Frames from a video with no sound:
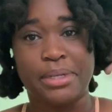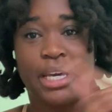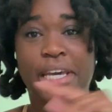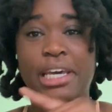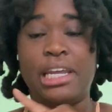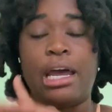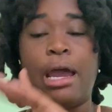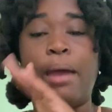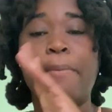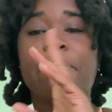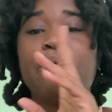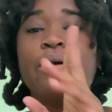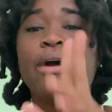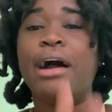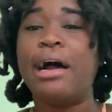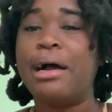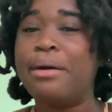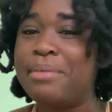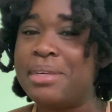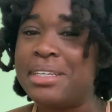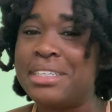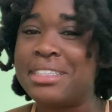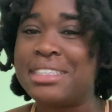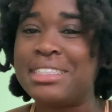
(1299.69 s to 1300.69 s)
And I
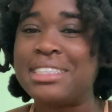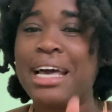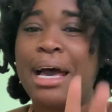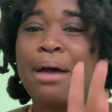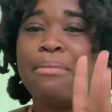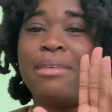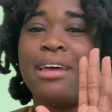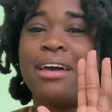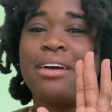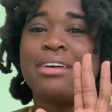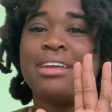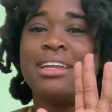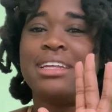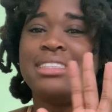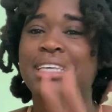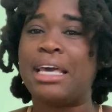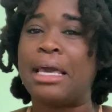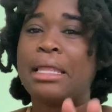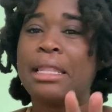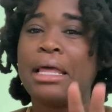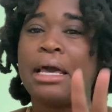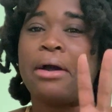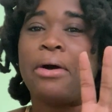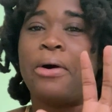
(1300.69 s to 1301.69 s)
promise I'm not going to
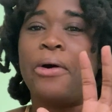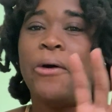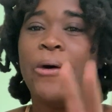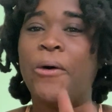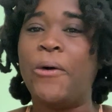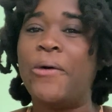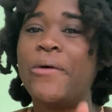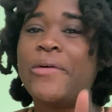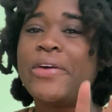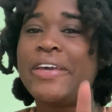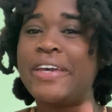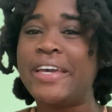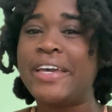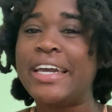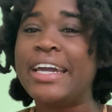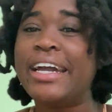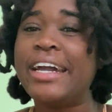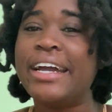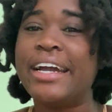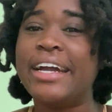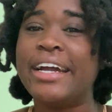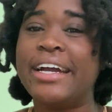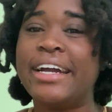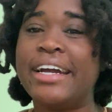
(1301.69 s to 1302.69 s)
take like a whole
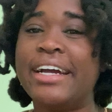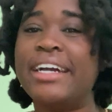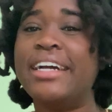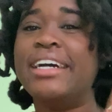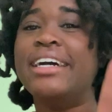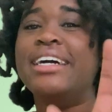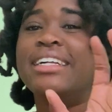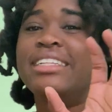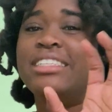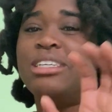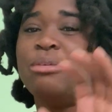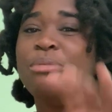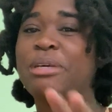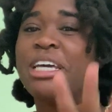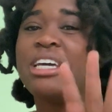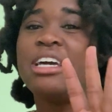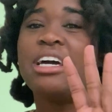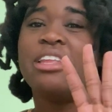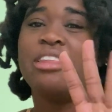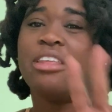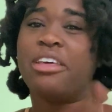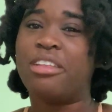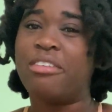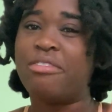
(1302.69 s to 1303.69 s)
year to make
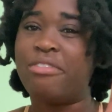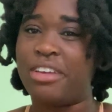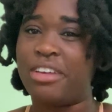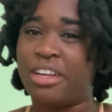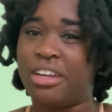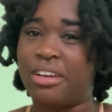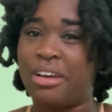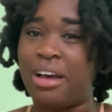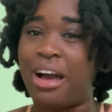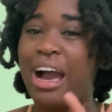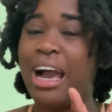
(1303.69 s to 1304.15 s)
another video.